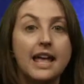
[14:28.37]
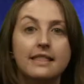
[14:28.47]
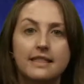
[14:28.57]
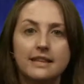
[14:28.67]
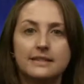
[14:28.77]

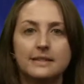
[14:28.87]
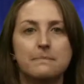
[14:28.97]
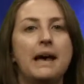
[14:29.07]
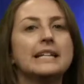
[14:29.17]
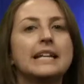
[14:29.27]
this is
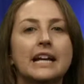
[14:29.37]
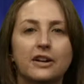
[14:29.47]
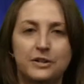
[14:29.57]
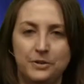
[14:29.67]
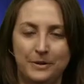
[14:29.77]
my
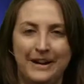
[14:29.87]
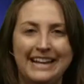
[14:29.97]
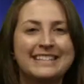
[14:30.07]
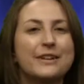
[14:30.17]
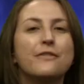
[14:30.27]

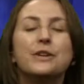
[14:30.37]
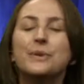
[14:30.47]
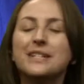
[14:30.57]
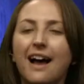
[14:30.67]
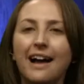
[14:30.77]
territory. So if you
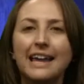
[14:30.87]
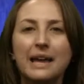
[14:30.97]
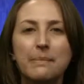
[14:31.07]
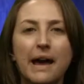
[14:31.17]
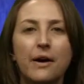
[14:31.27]
were talking
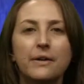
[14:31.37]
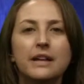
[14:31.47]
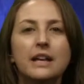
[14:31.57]
about